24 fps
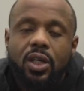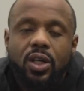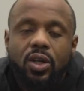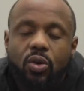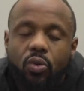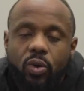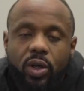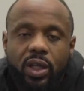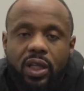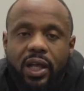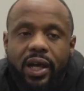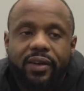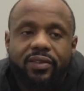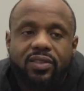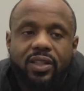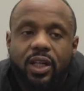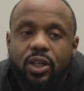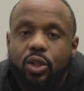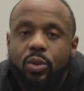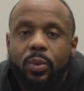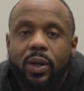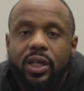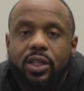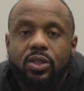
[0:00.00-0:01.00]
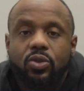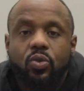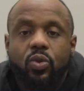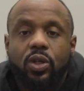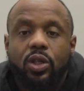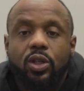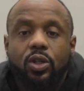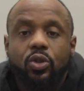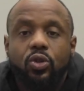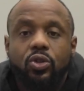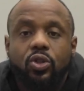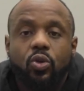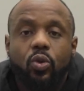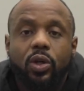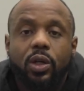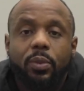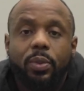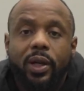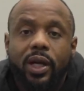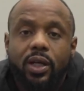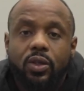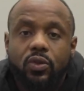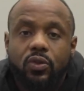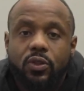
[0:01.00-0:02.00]
When lifestyle, you might just want to lose 20
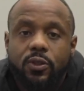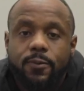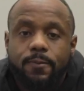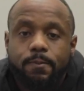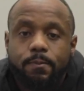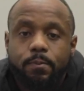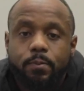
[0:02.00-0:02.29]
pounds.